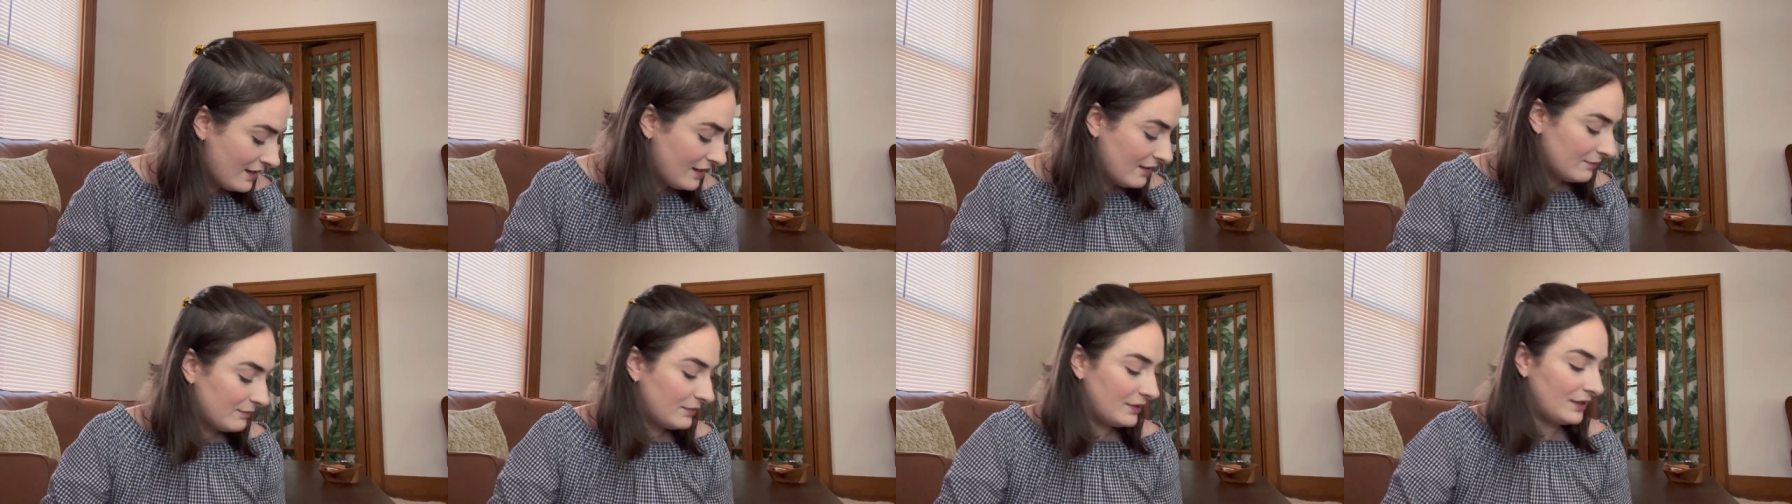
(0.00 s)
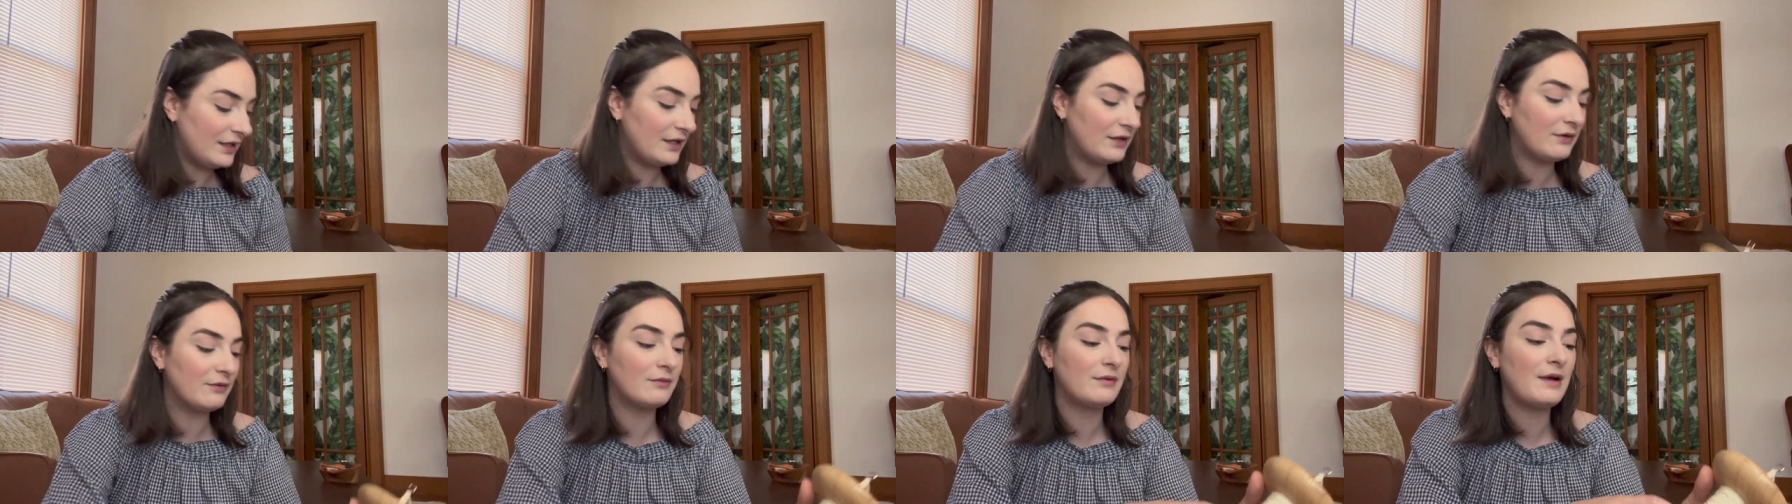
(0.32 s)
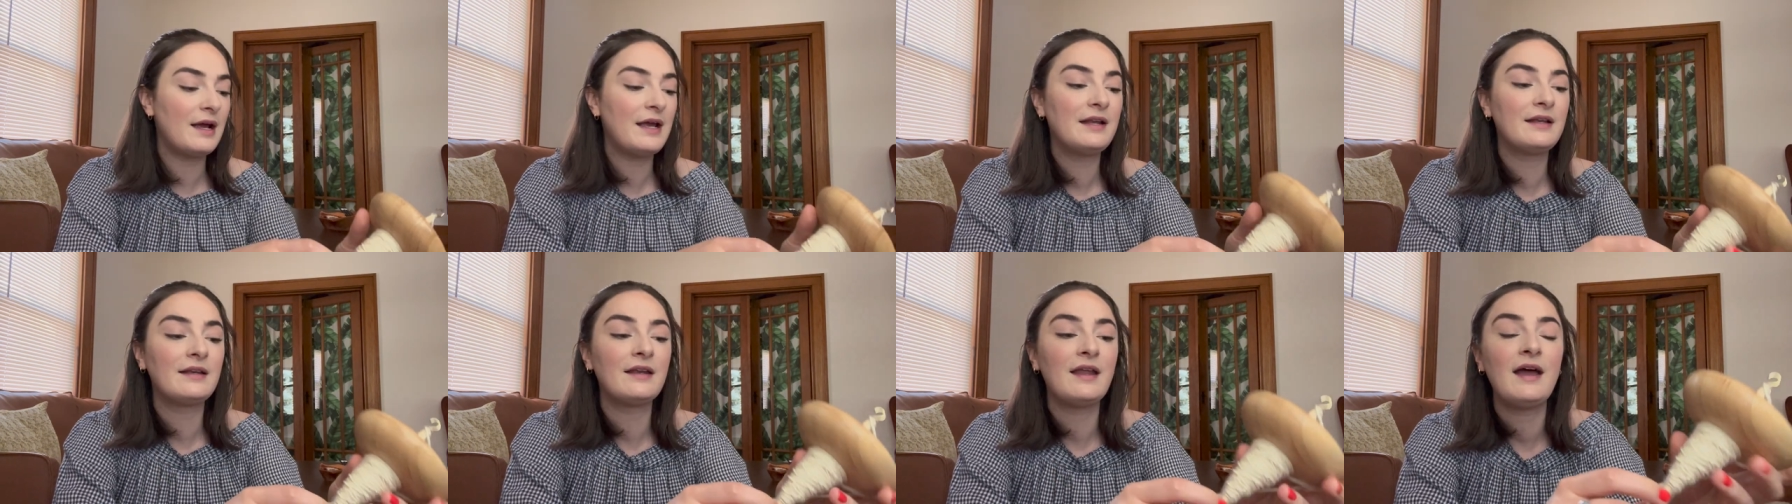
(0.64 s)
But like
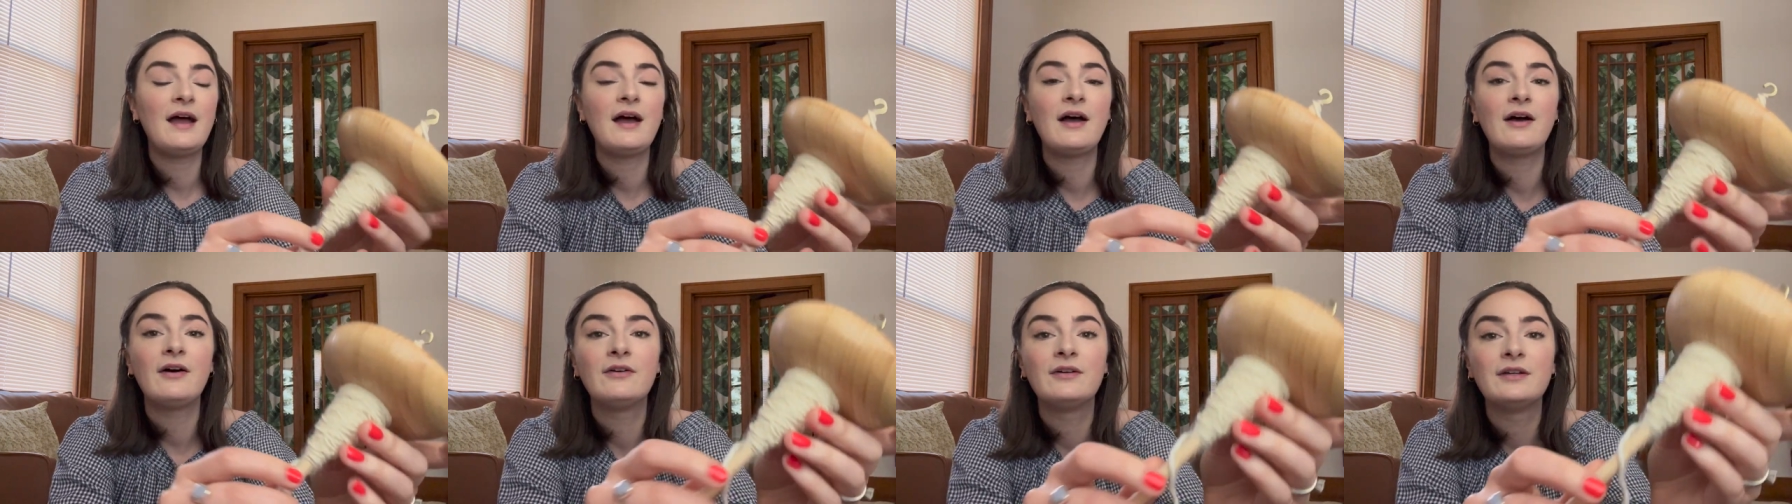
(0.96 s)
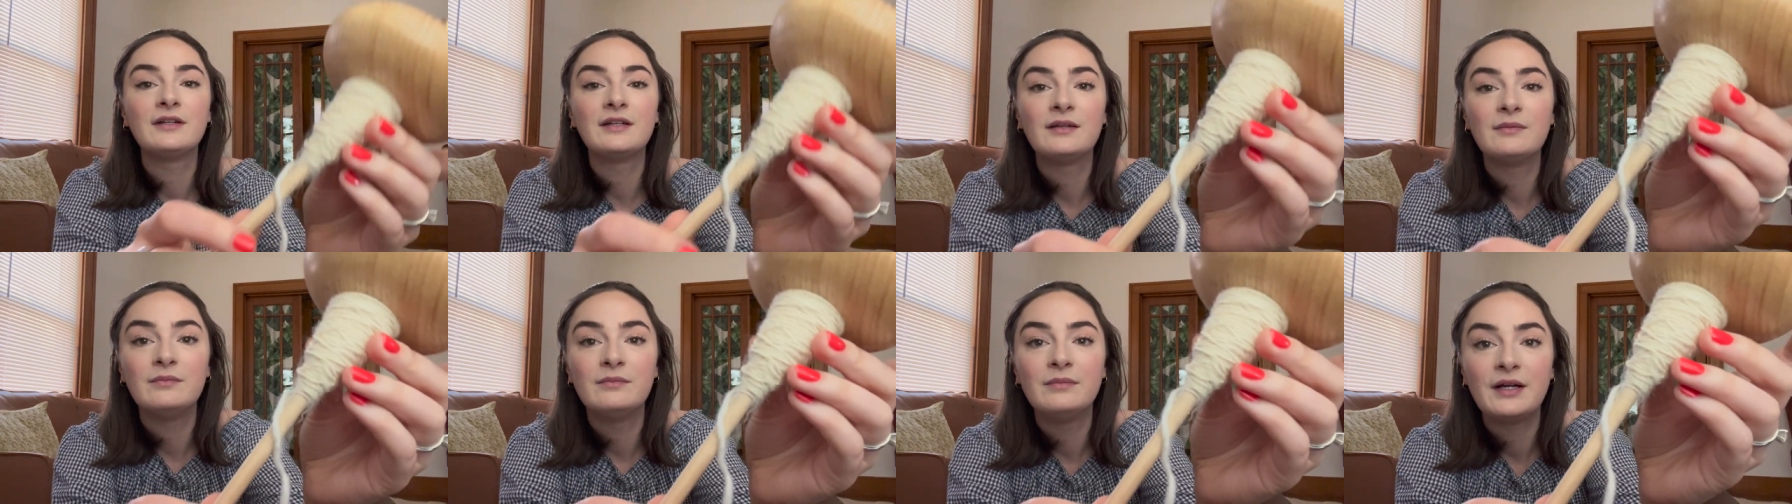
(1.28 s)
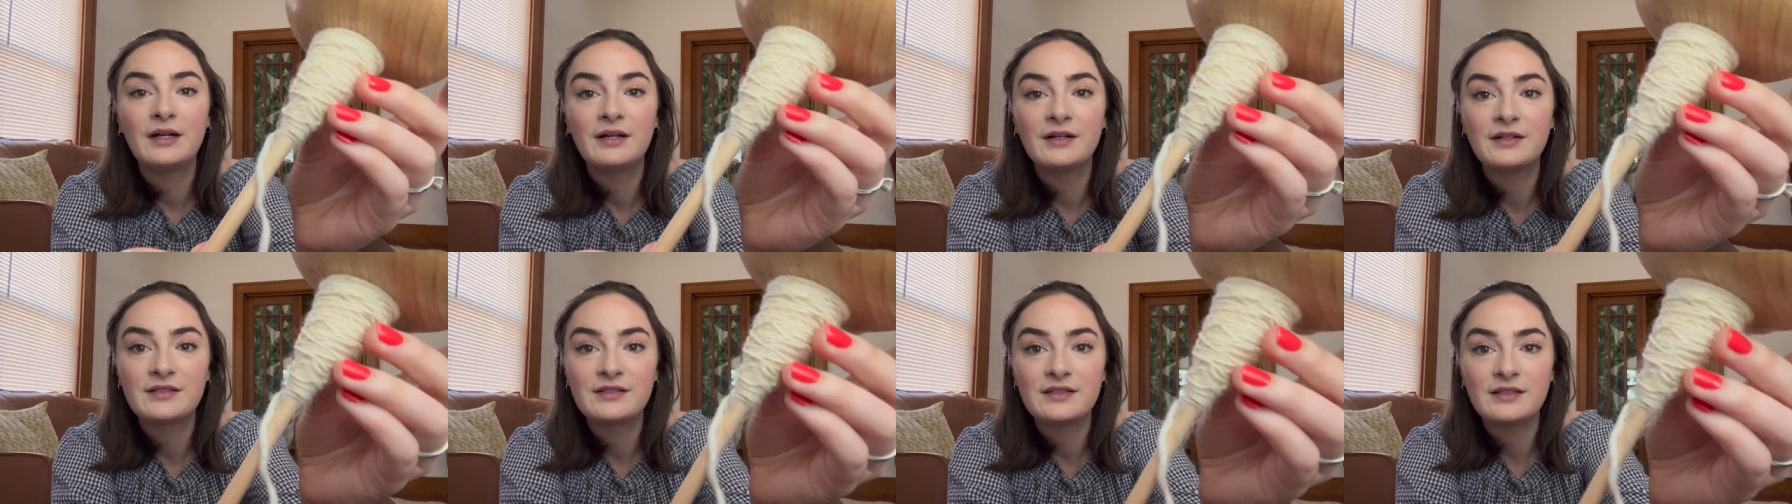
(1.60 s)
right now, in
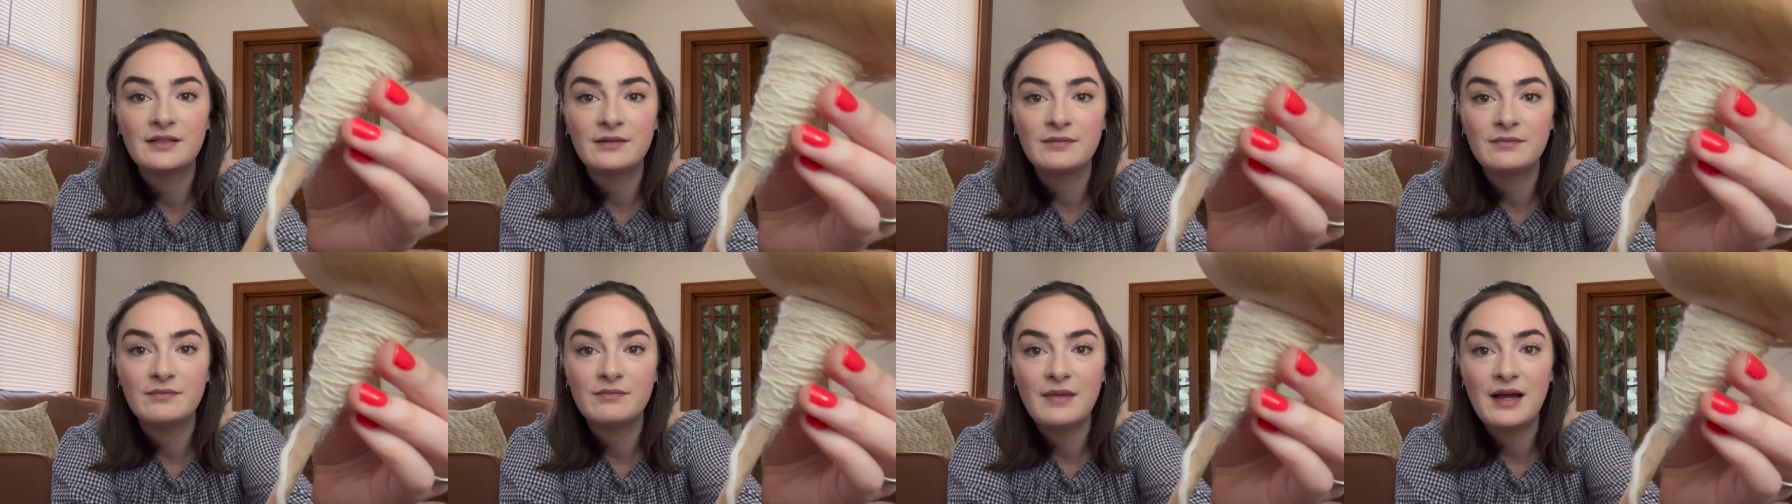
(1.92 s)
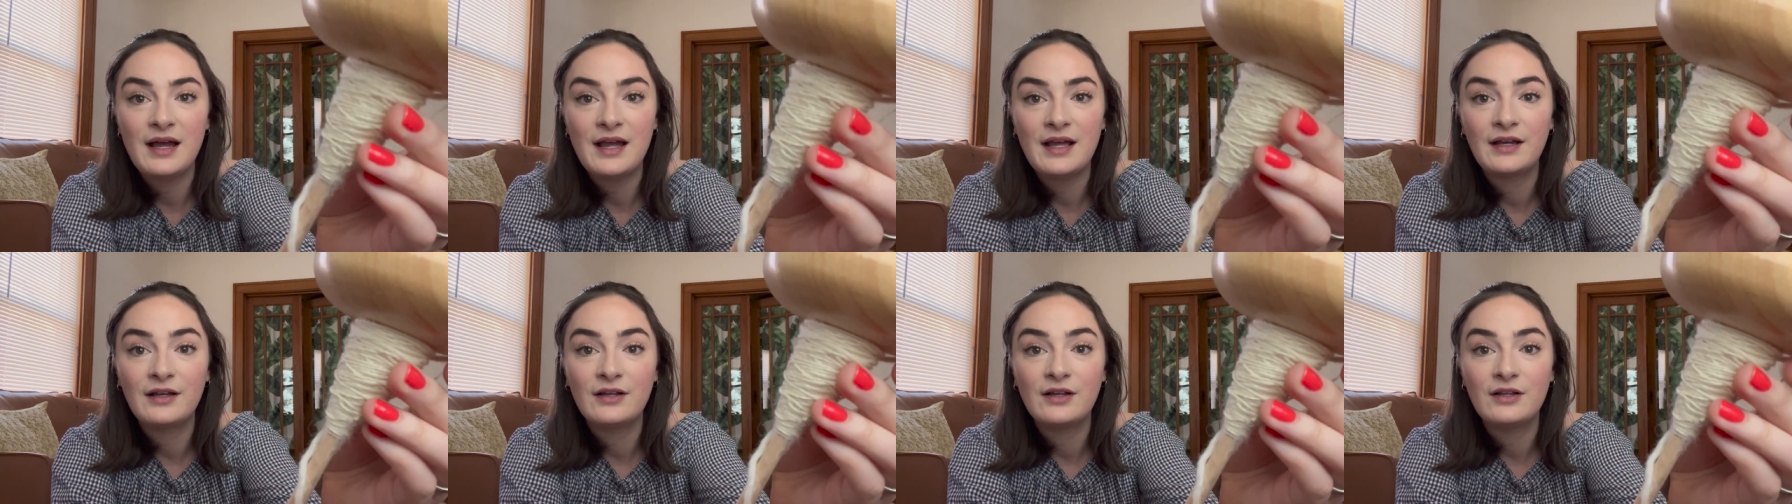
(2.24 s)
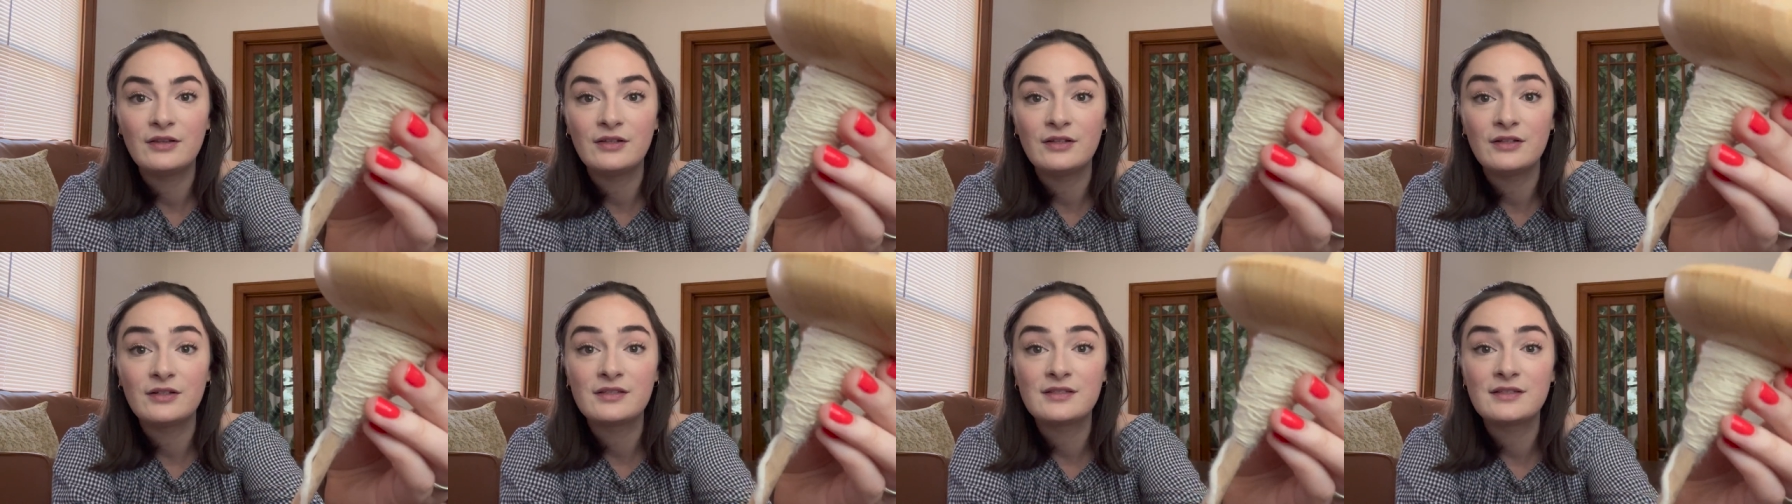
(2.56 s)
comparison, mine
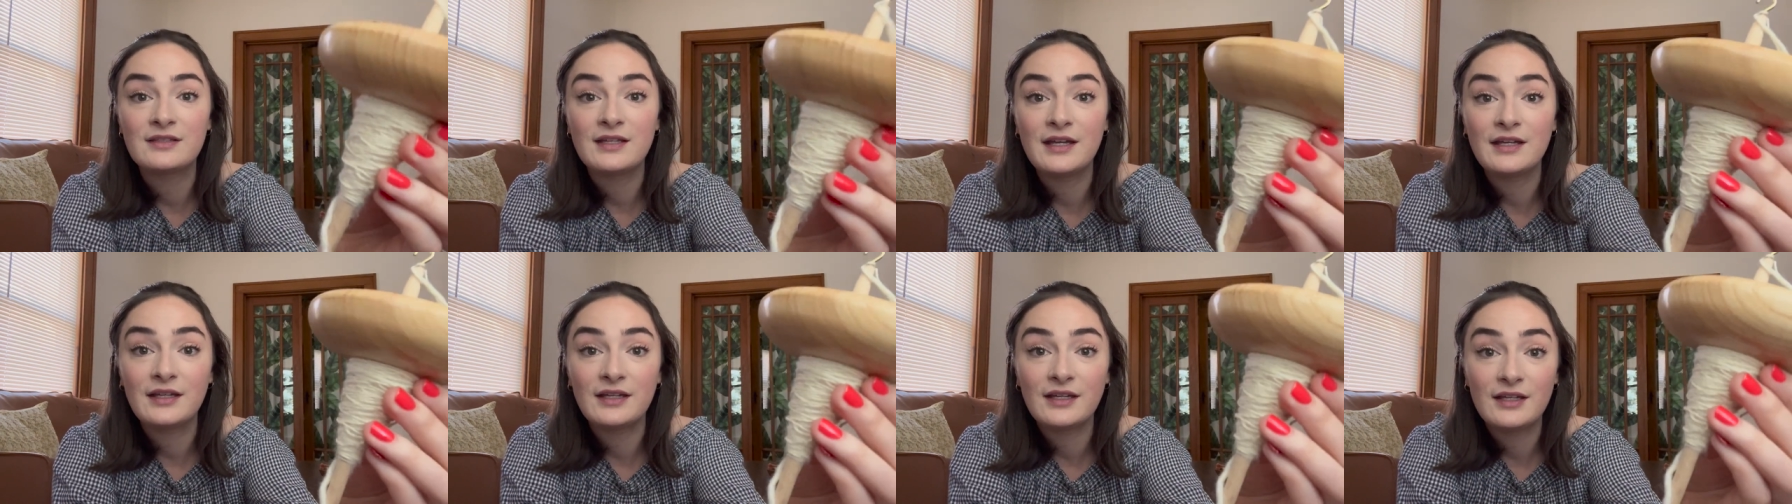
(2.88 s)
looks like